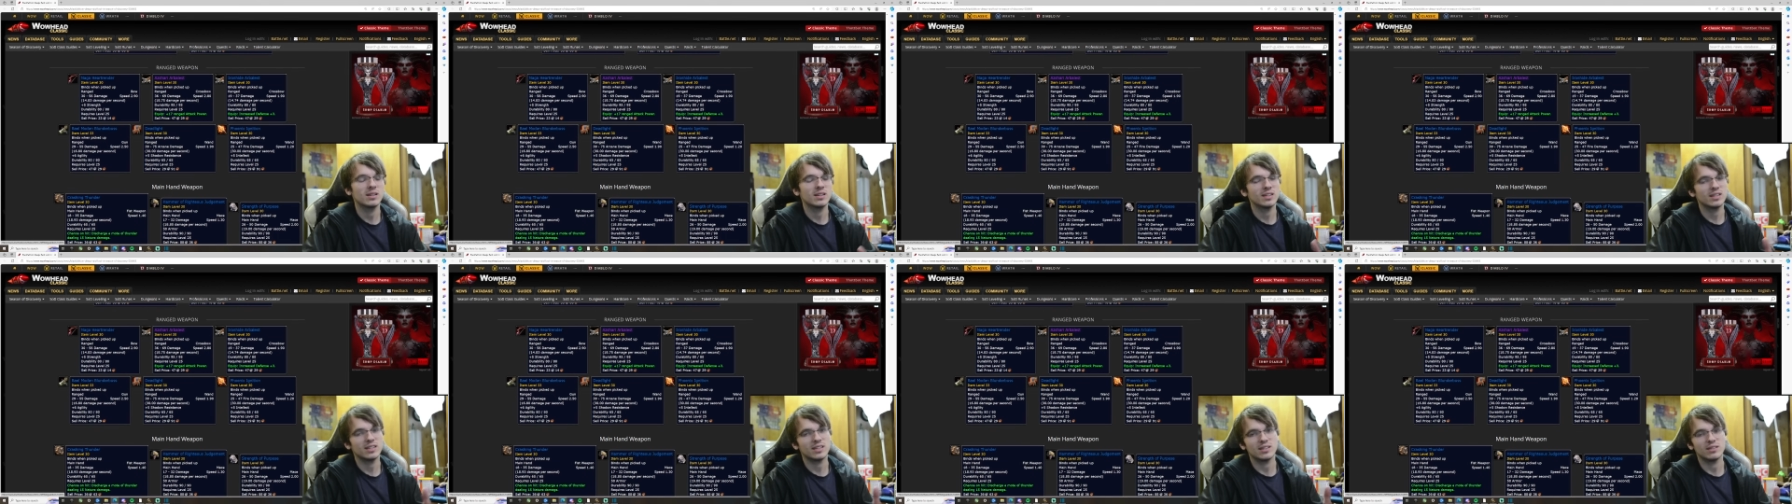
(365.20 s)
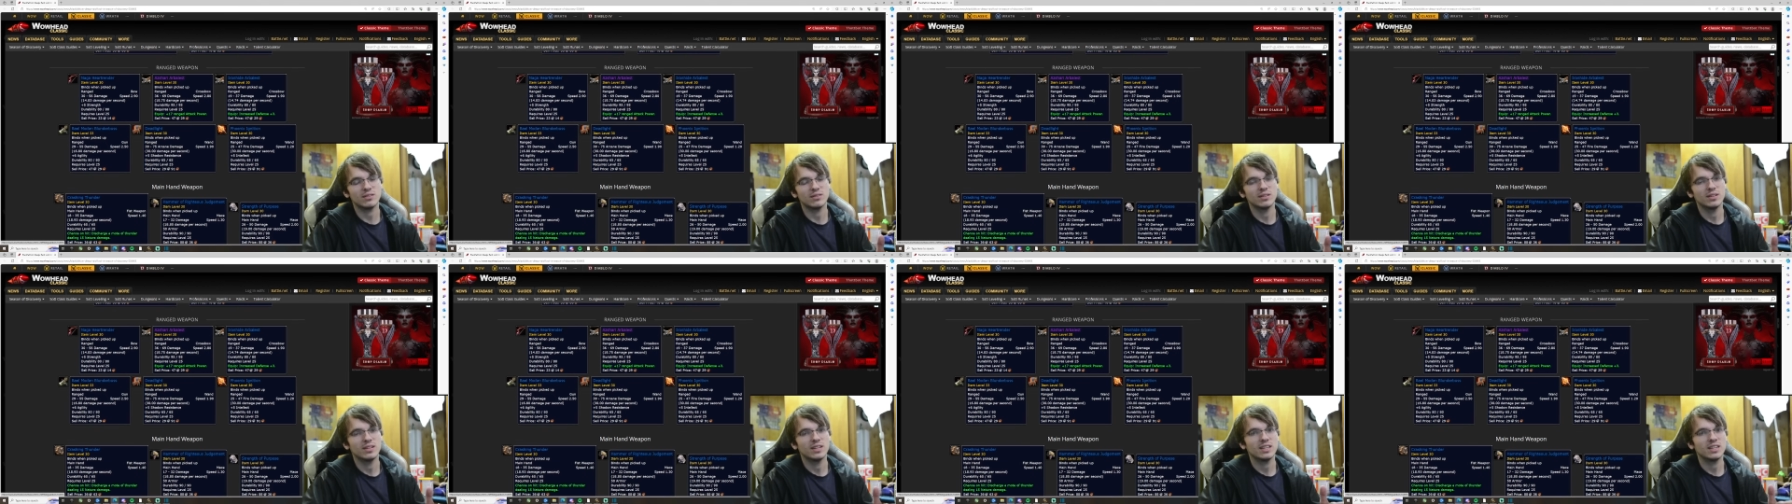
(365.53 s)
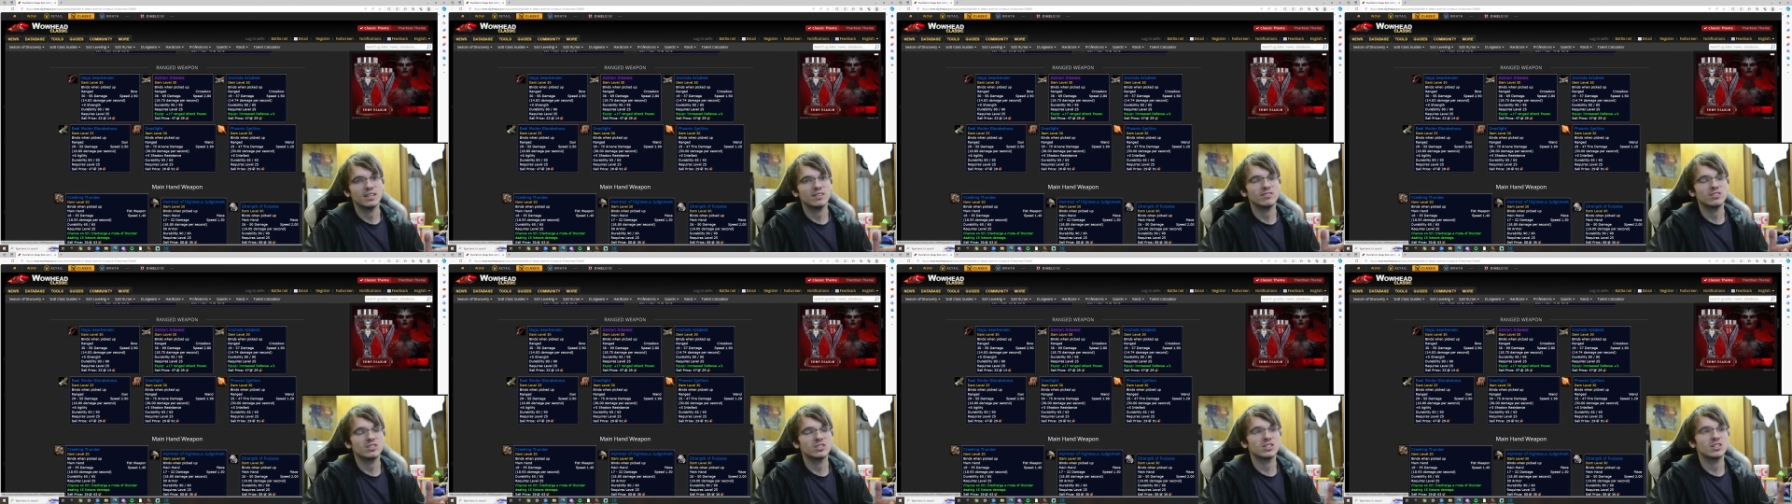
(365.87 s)
You know,
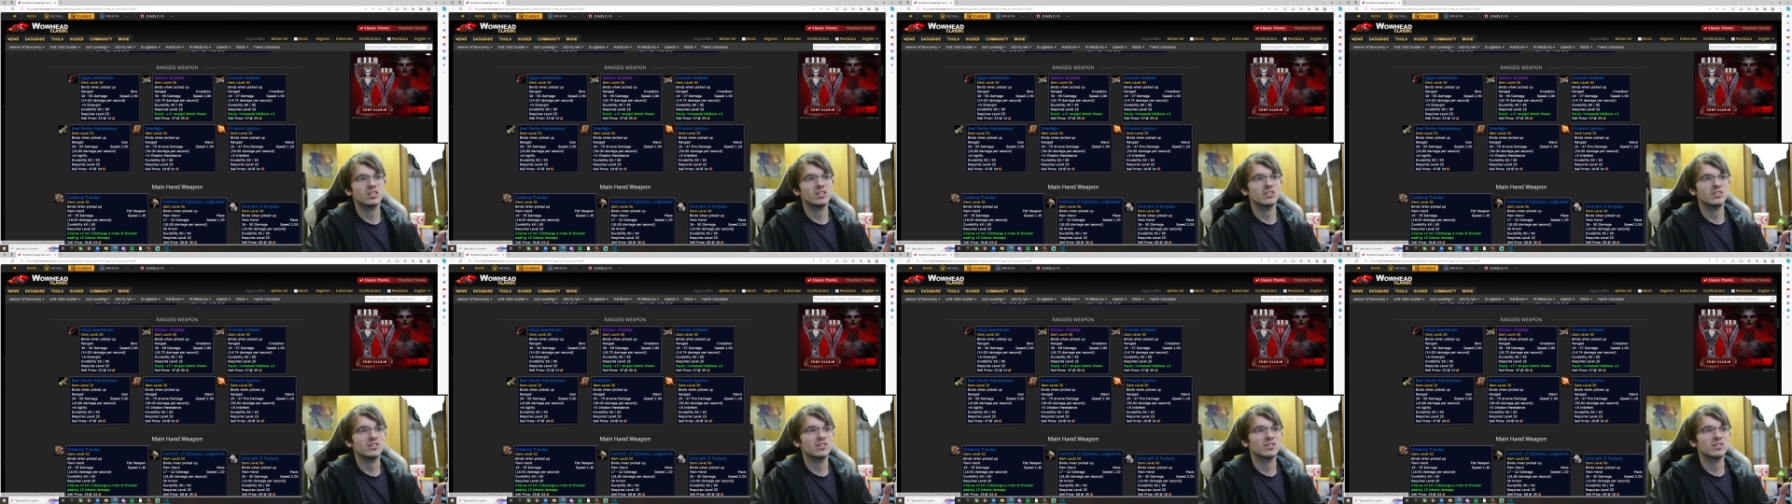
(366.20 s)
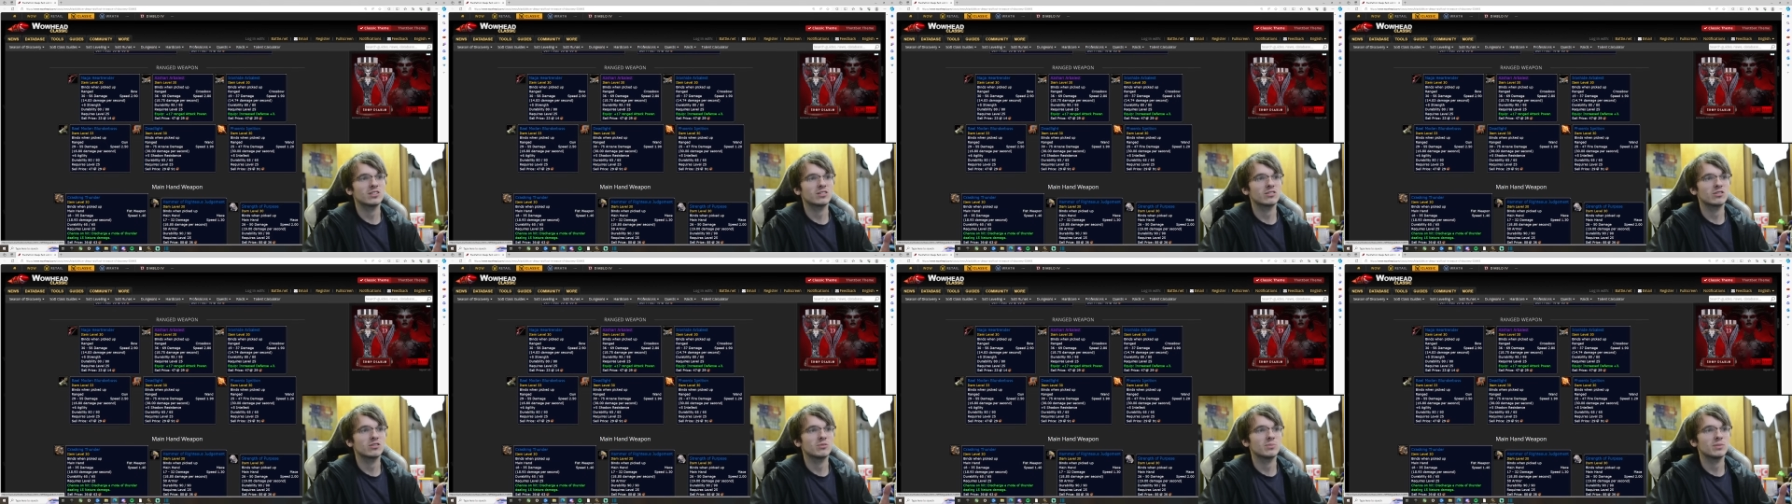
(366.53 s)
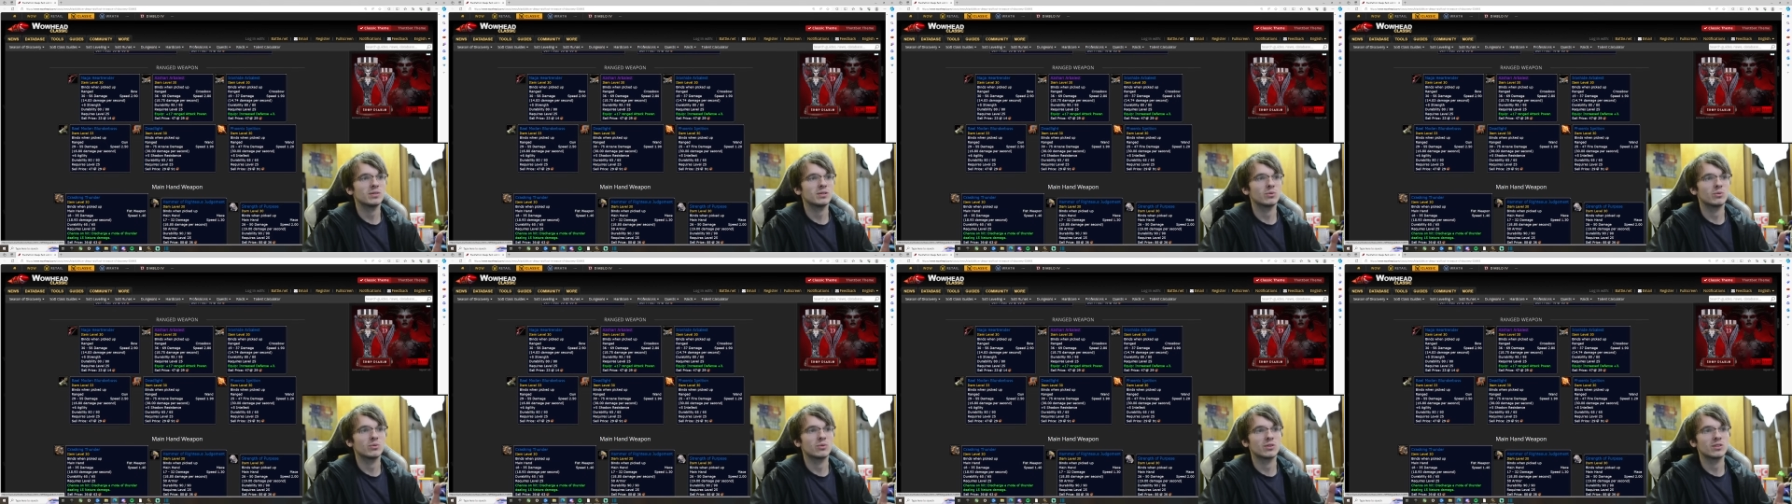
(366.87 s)
if there's a hunter in the group and
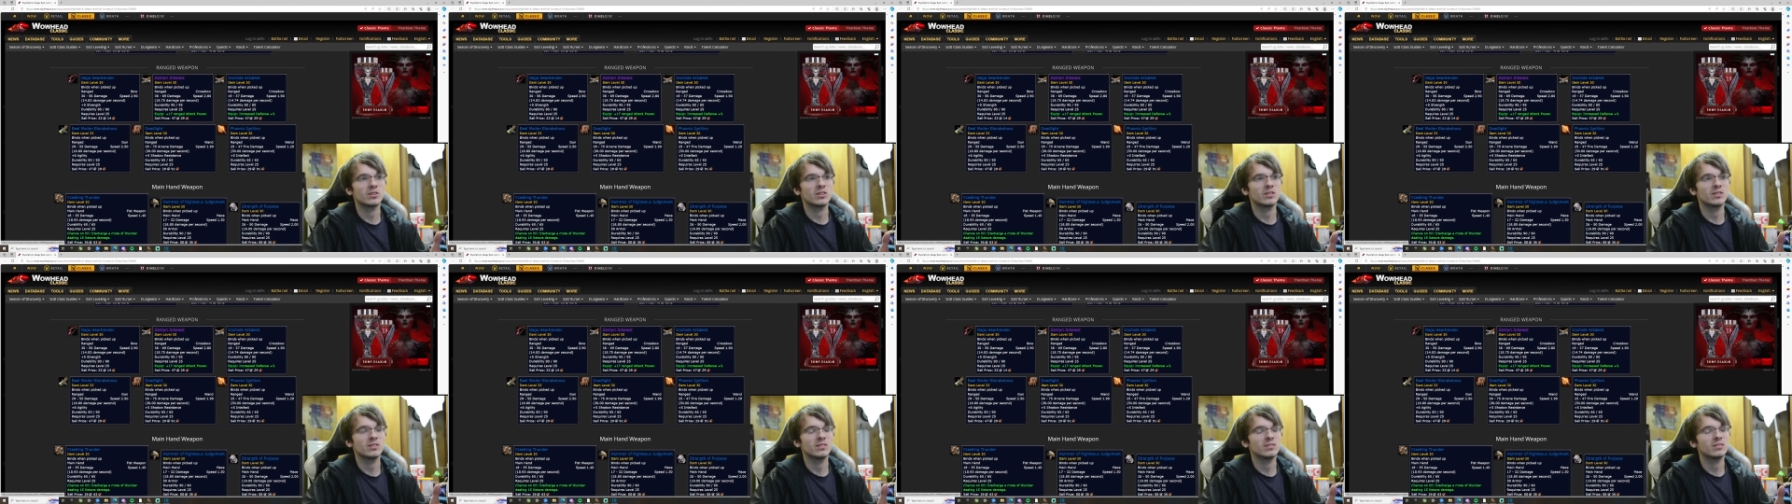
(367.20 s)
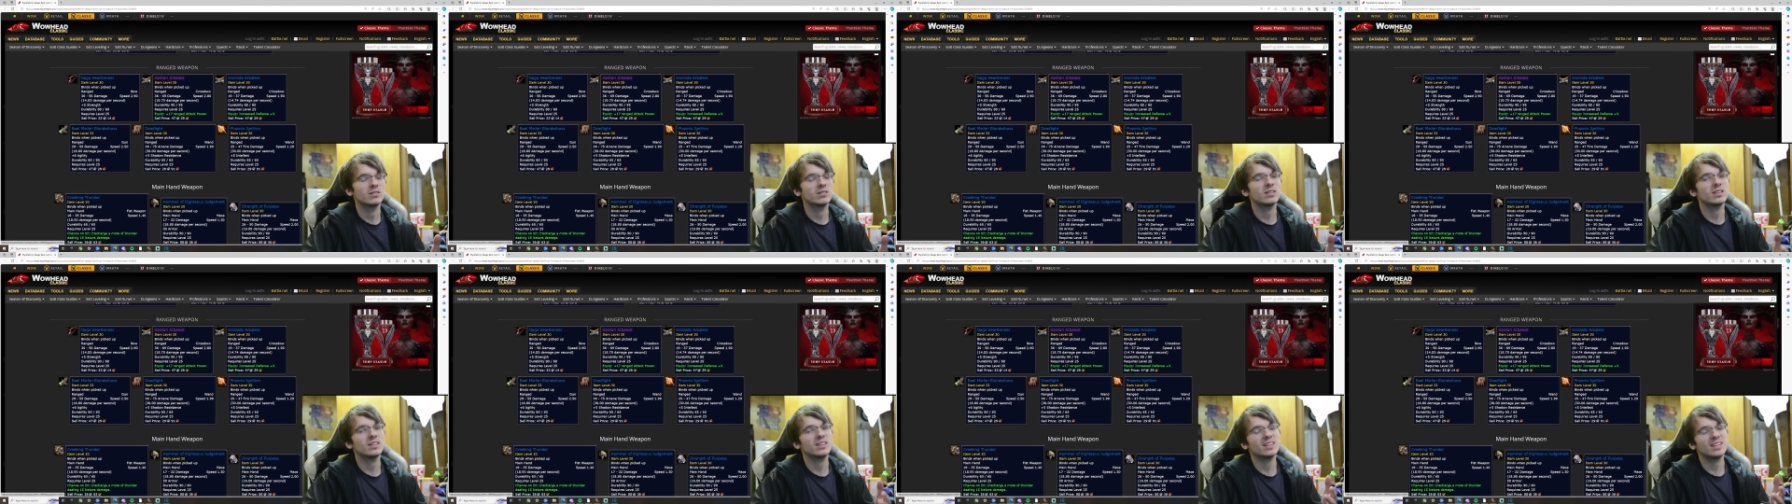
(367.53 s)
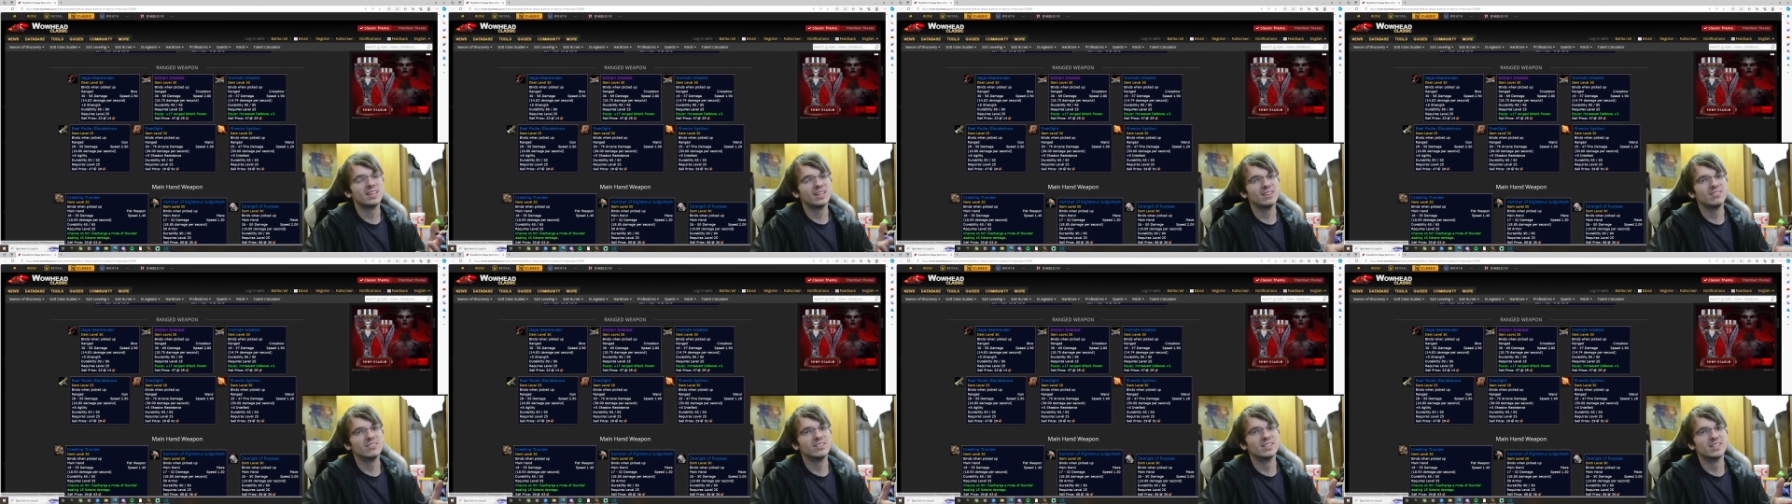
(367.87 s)
a warrior,
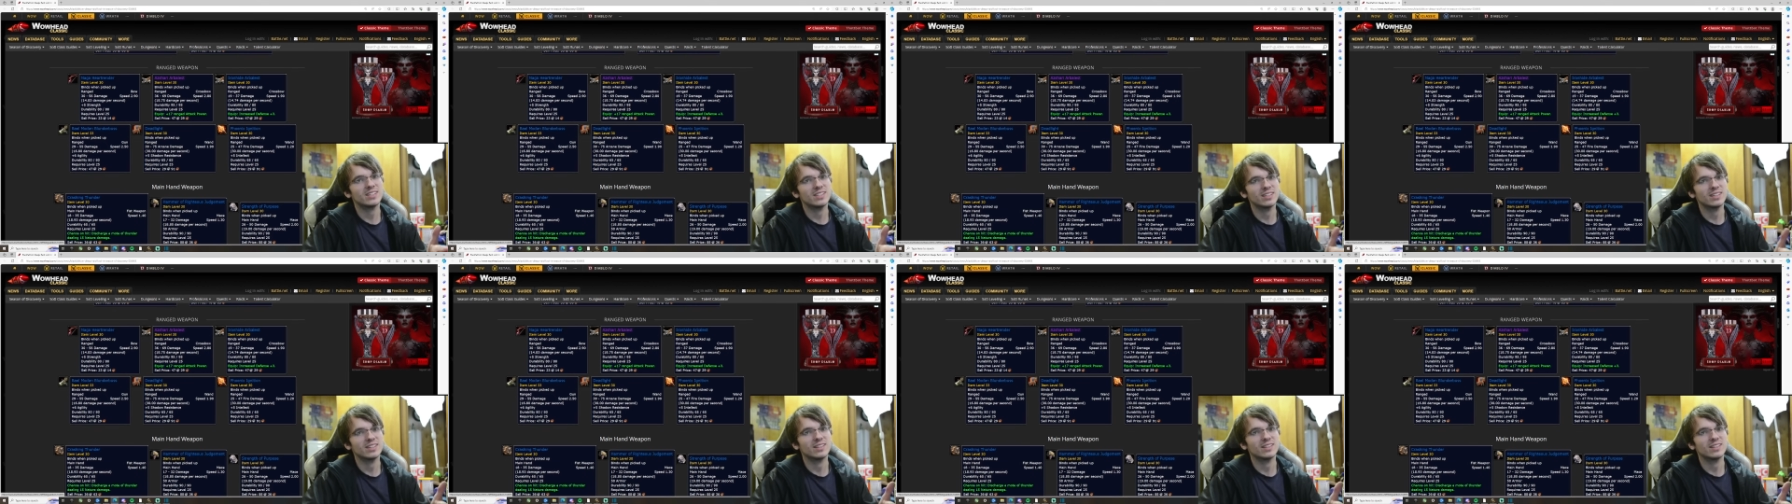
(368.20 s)
give it to the